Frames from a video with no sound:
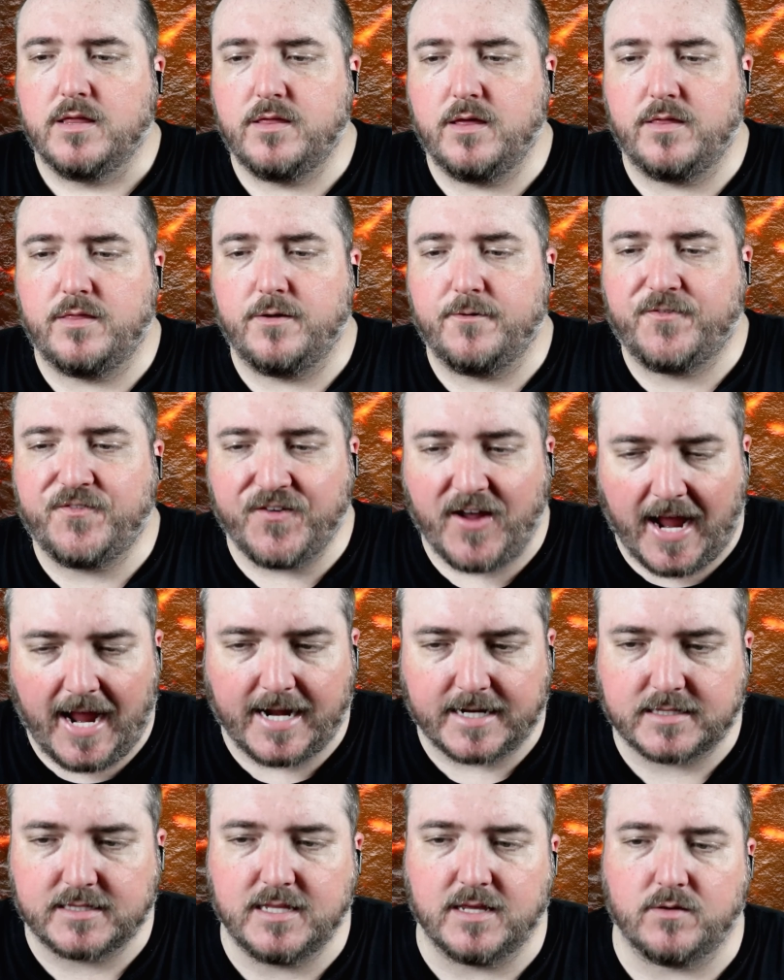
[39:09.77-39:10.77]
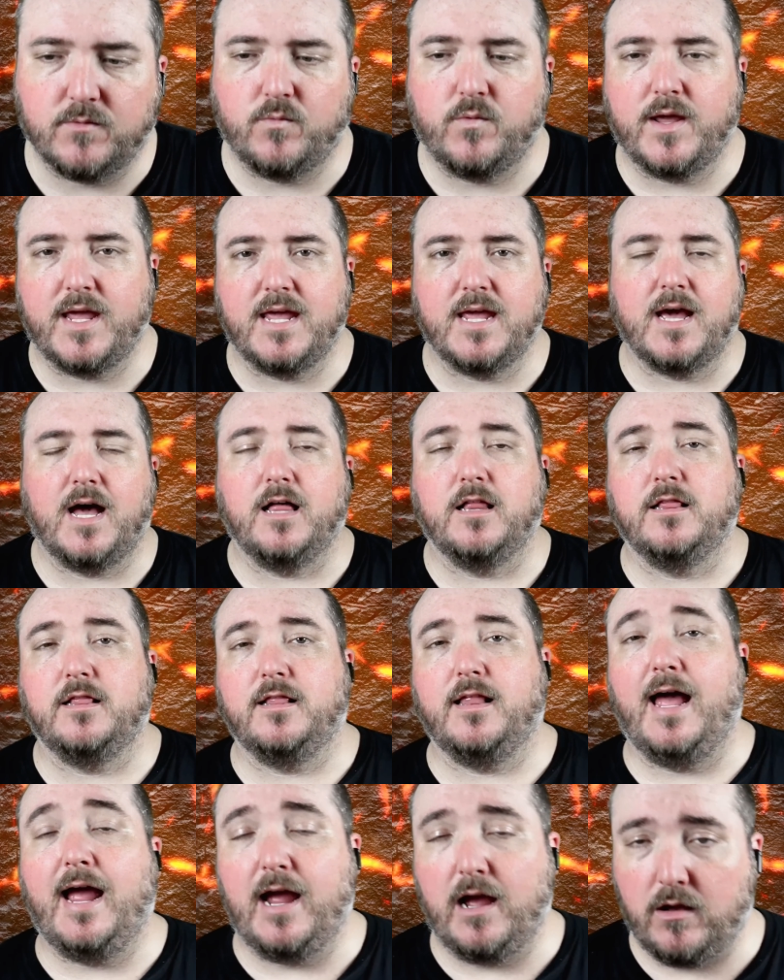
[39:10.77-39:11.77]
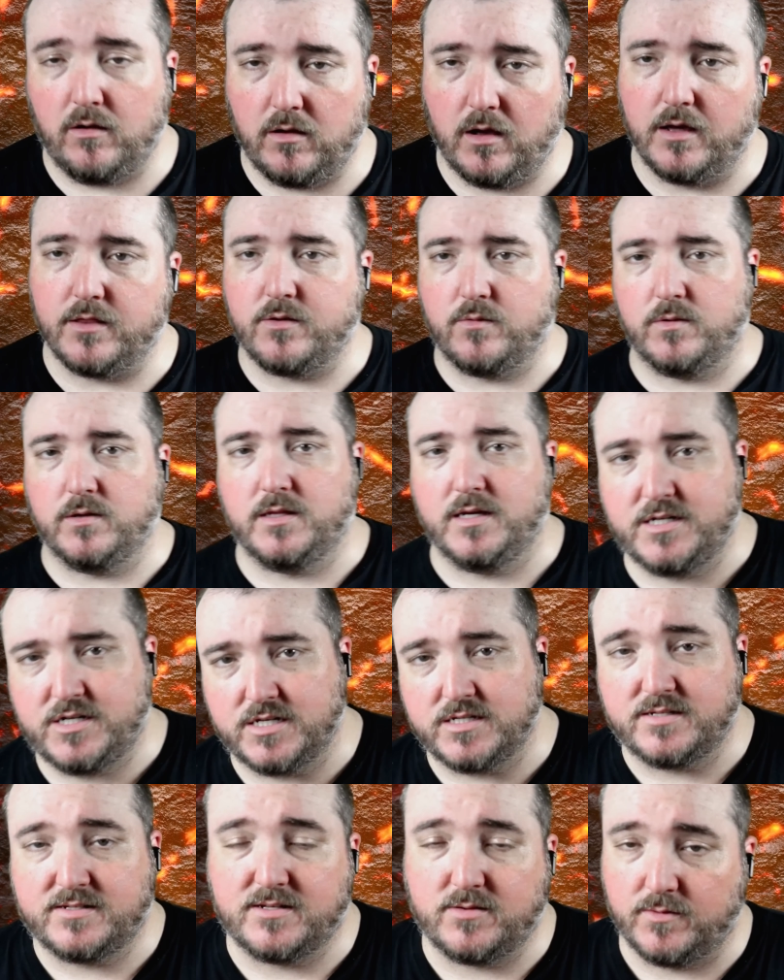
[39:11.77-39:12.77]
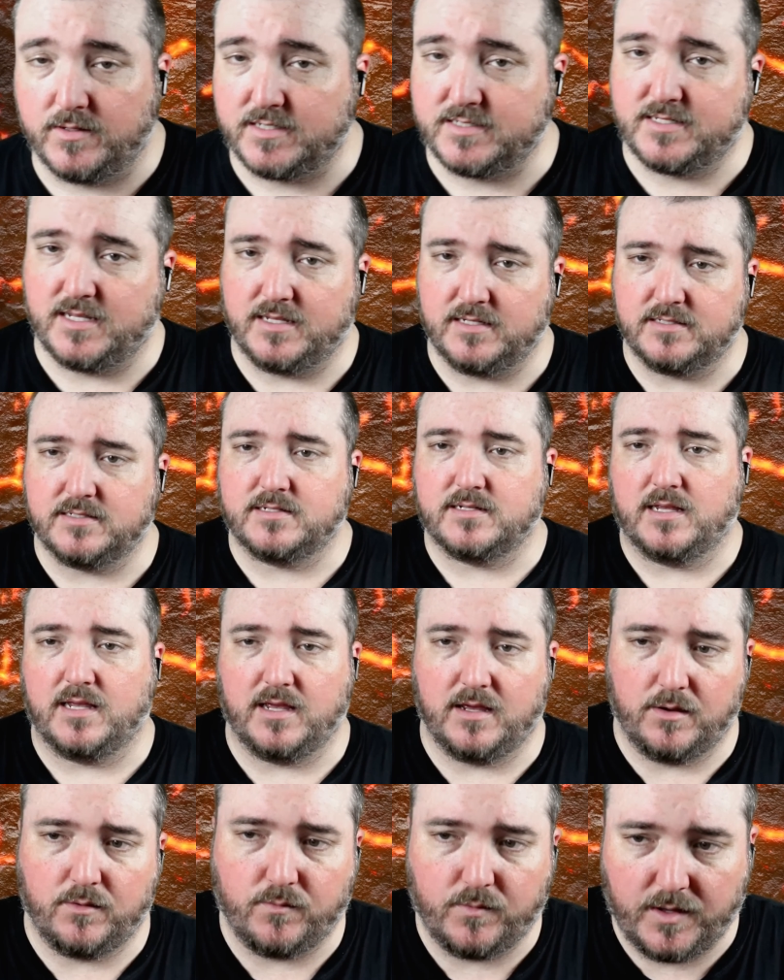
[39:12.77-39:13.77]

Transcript: The, the fact that we allow other religions to exist uh,